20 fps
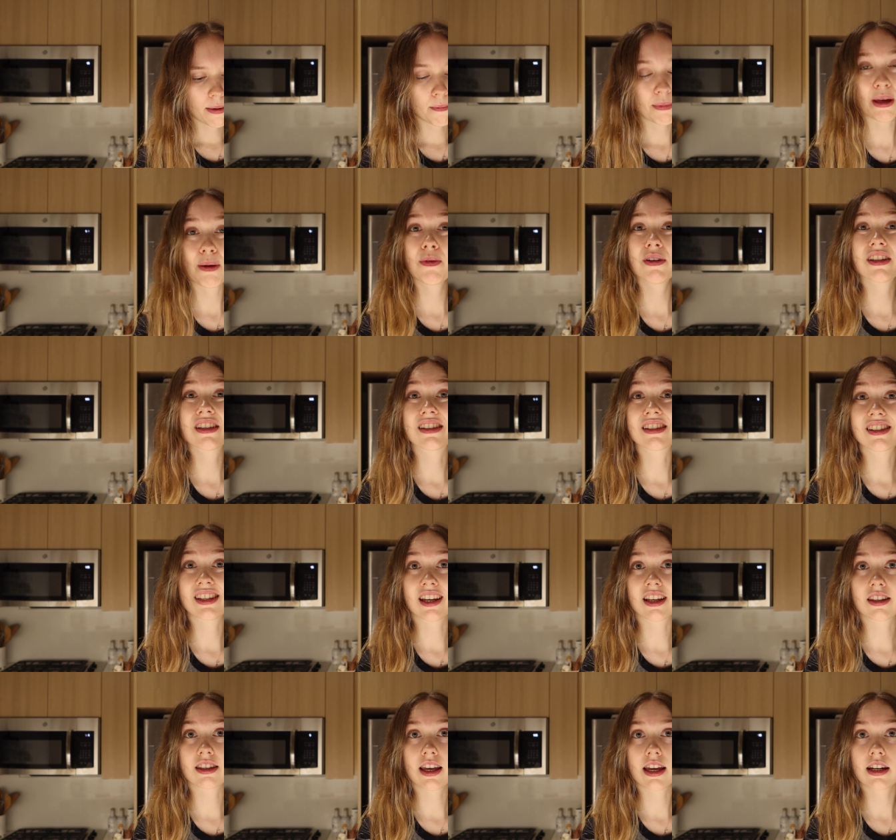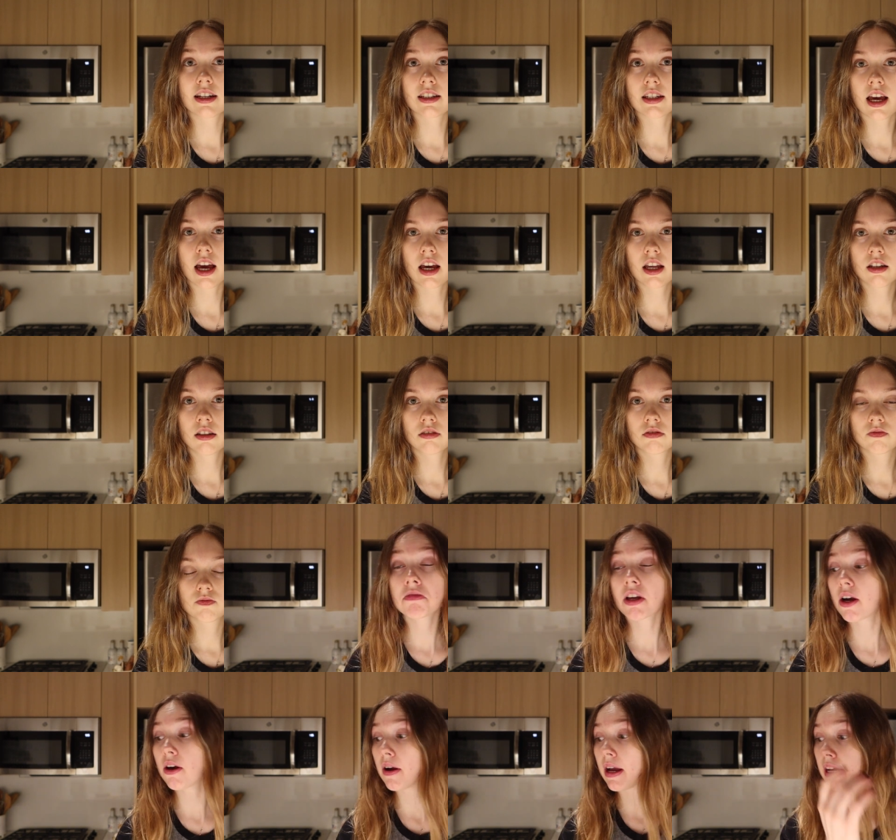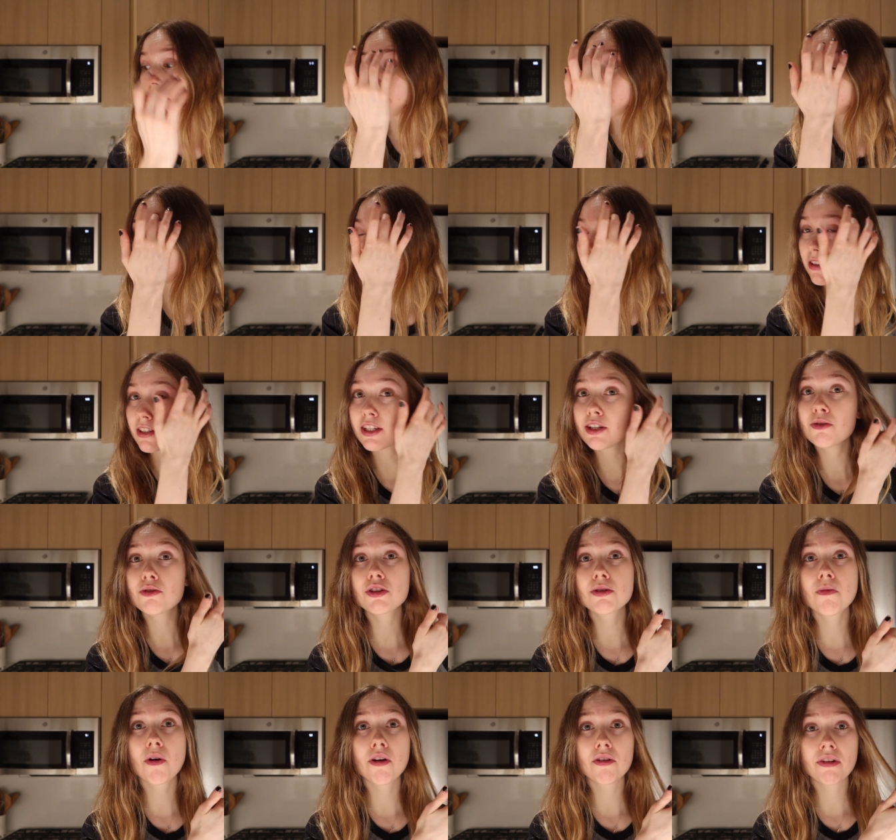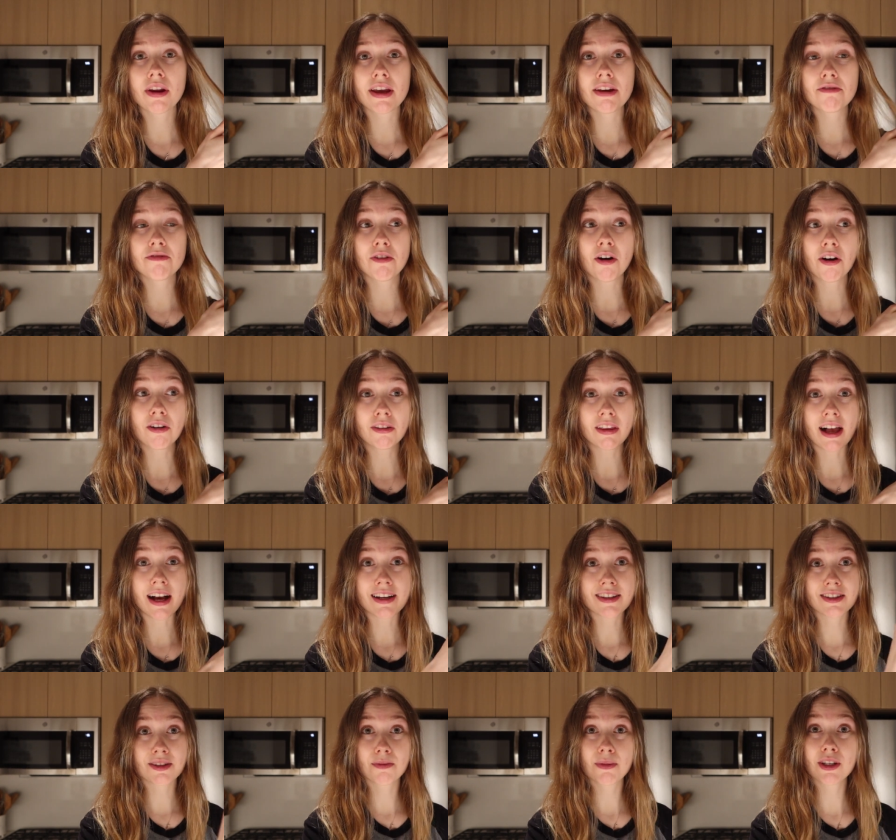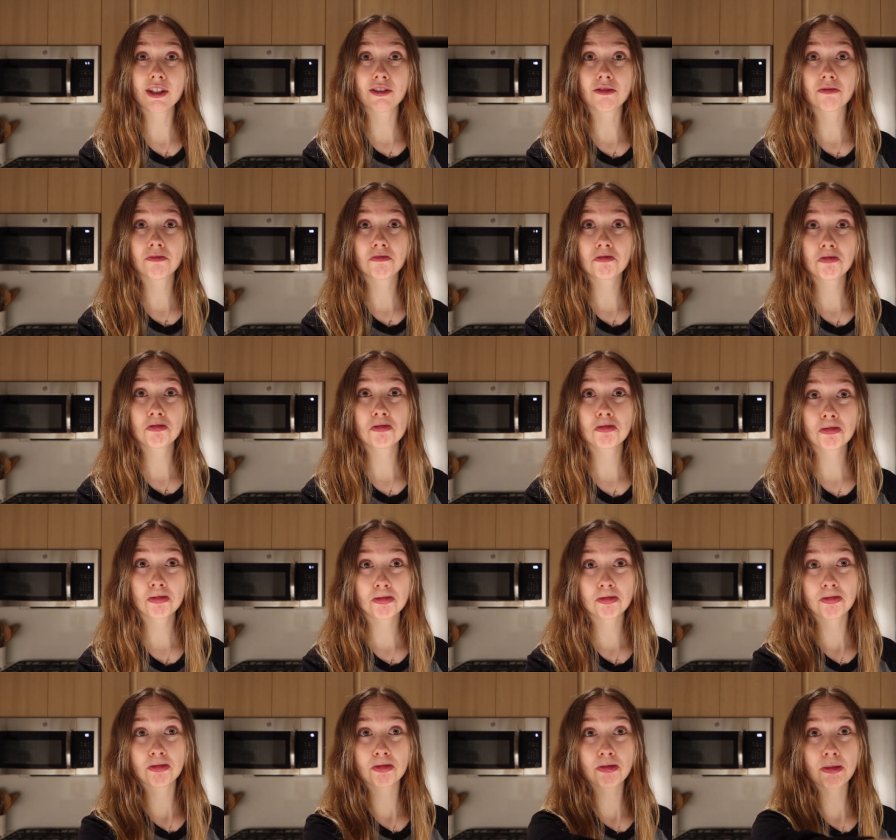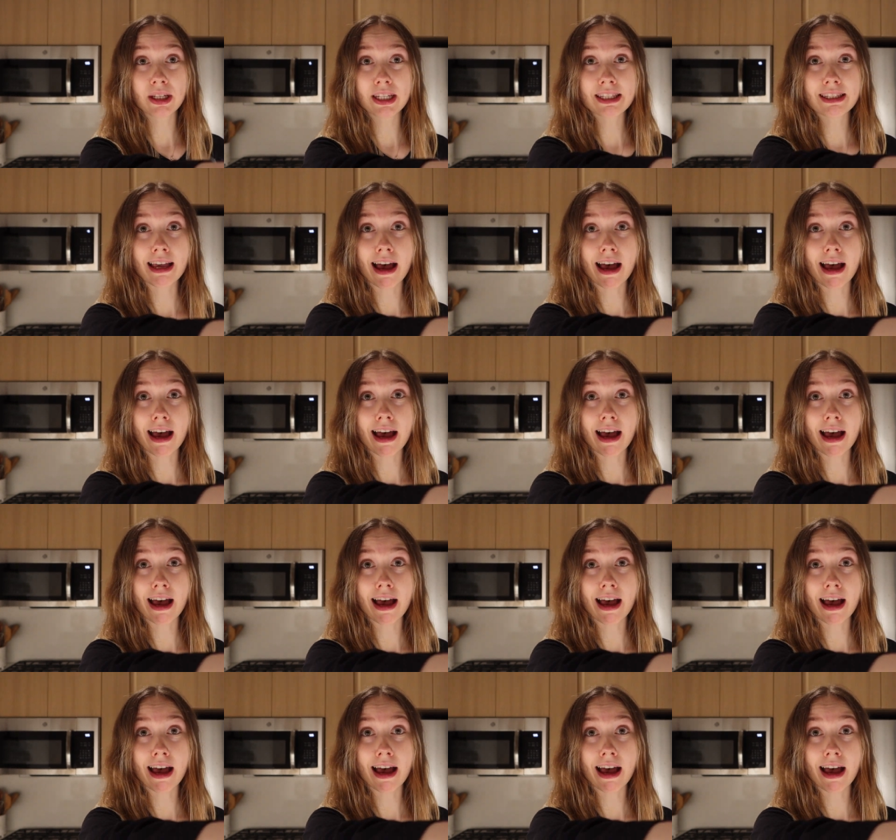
maybe a 6 out of 10. All right, I'll see you tomorrow night for our last meal. Big